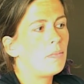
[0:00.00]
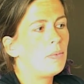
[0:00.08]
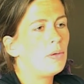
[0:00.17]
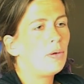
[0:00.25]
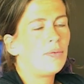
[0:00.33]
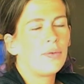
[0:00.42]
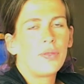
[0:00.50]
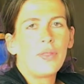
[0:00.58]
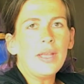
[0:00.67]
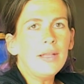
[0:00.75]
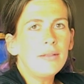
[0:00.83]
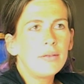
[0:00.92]
beautiful
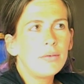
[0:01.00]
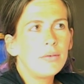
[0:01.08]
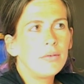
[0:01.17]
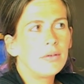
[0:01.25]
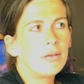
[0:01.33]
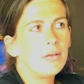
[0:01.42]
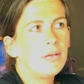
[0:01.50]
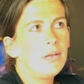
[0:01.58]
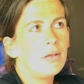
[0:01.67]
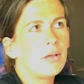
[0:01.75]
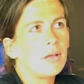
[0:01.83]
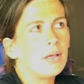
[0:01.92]
thing to
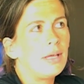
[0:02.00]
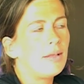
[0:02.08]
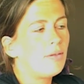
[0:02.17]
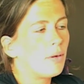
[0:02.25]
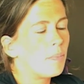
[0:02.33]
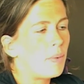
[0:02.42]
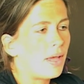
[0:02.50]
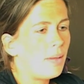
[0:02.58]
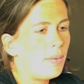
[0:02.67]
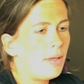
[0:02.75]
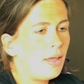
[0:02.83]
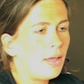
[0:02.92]
get your
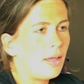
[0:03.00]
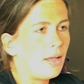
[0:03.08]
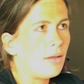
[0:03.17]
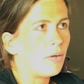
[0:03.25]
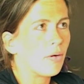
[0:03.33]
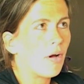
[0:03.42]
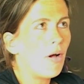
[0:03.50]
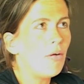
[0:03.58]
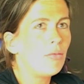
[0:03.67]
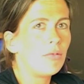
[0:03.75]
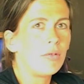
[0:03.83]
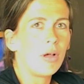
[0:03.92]
baby in your
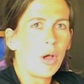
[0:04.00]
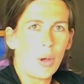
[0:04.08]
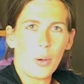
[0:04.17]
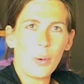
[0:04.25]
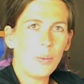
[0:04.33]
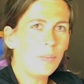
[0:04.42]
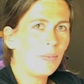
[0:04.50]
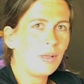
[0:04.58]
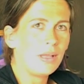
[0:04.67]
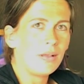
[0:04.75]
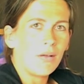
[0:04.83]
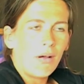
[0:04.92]
own home,
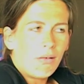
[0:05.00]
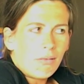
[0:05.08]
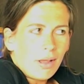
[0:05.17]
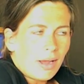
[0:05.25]
in your own